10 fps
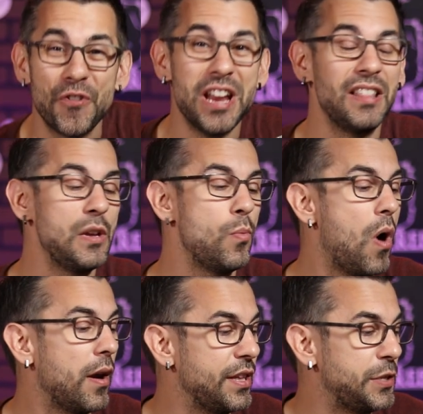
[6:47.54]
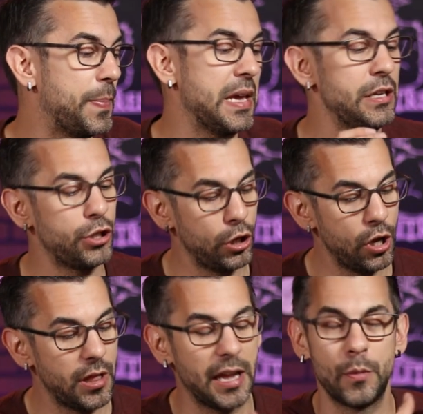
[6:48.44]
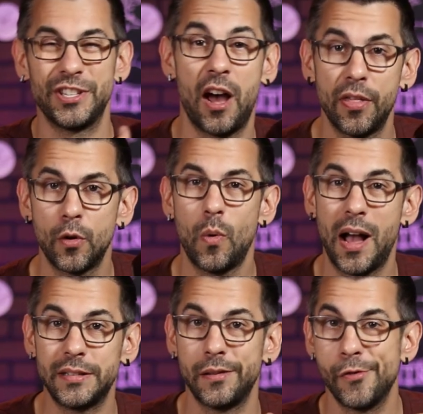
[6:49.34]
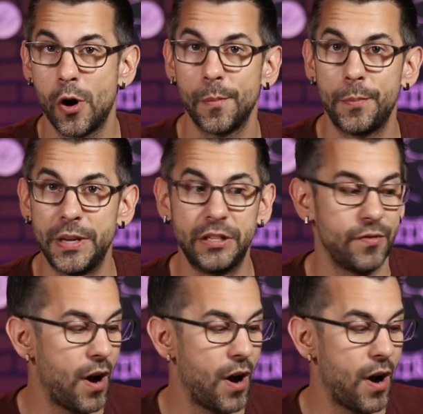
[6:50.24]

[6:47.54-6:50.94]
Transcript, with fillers: really wanted this piece to look like it was otherwise a normal piece of